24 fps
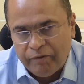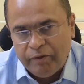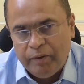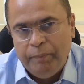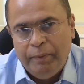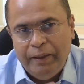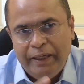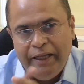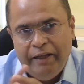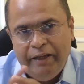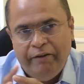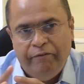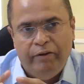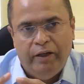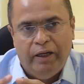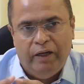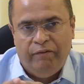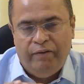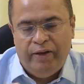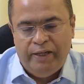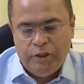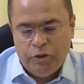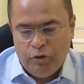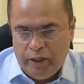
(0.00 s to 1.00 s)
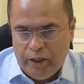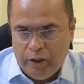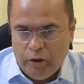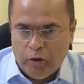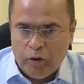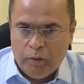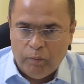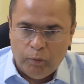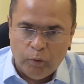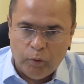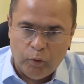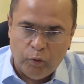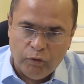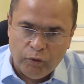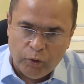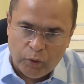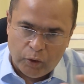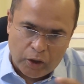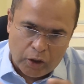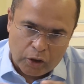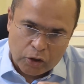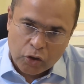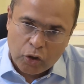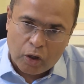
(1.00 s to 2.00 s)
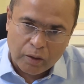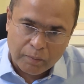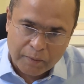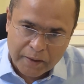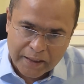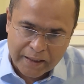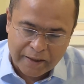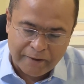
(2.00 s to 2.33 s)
We believe we are eventually going to move to an autonomous